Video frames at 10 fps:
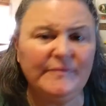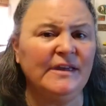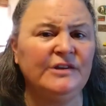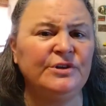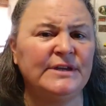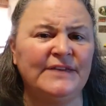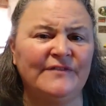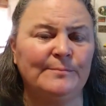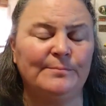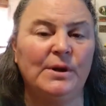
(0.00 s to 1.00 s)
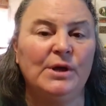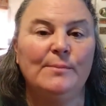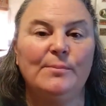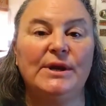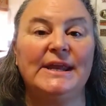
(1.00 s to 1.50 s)
and you can even
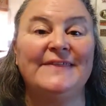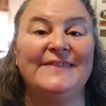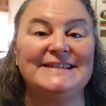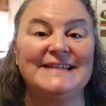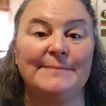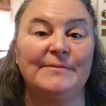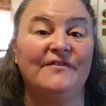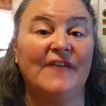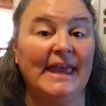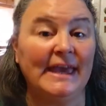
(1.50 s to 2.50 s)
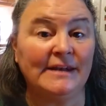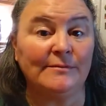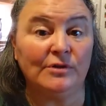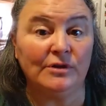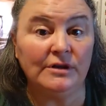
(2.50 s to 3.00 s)
put in the type of
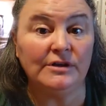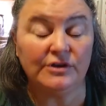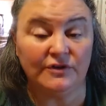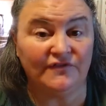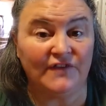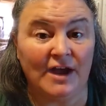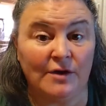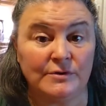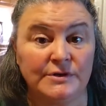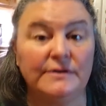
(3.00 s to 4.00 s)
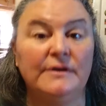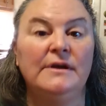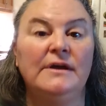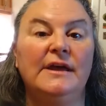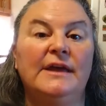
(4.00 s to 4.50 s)
animal you found,
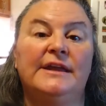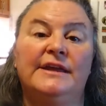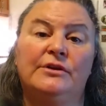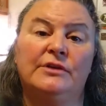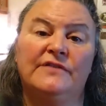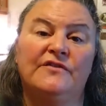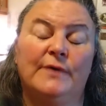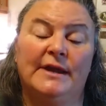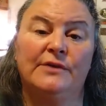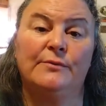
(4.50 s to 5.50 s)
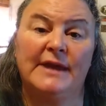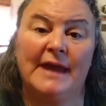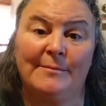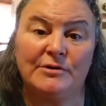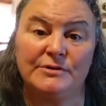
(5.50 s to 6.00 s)
and it'll give you any
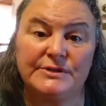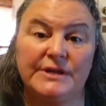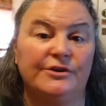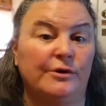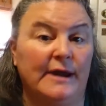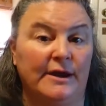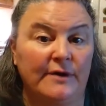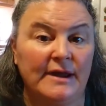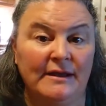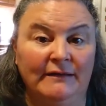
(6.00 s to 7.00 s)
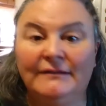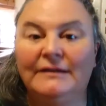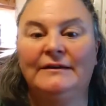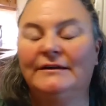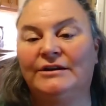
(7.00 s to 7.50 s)
rehabbers in your area.
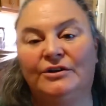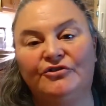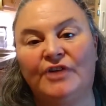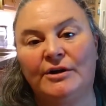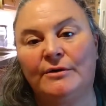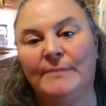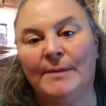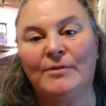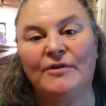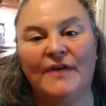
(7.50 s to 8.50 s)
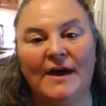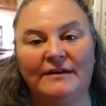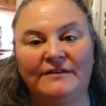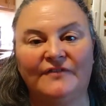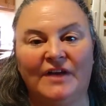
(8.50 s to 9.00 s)
Trying to remember
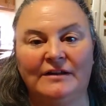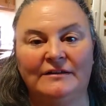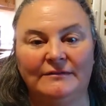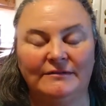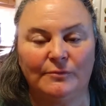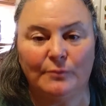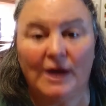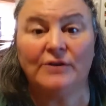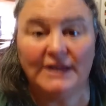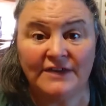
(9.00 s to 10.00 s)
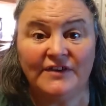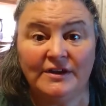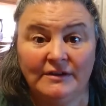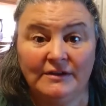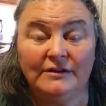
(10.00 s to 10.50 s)
that wildlife
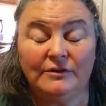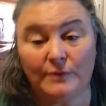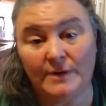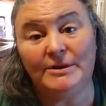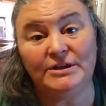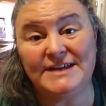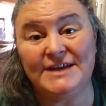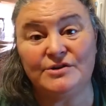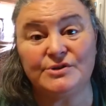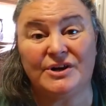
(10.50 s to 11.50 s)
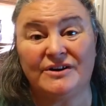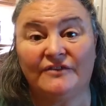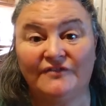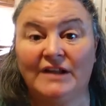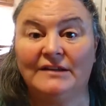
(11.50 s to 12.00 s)
rehabilitators are
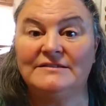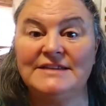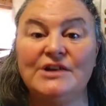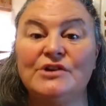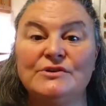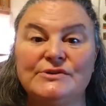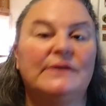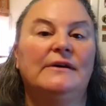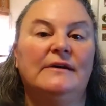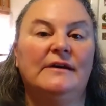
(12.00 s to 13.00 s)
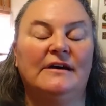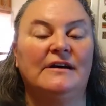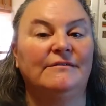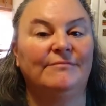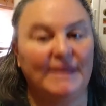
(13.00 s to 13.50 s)
volunteers.
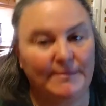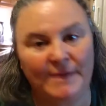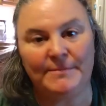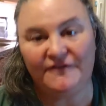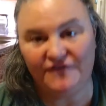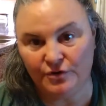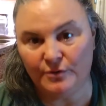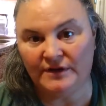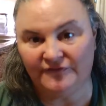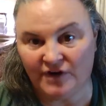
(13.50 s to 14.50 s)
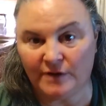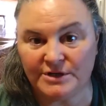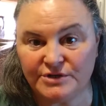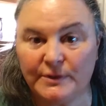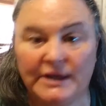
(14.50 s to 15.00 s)
They may be few and far
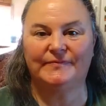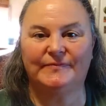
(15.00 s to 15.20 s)
between.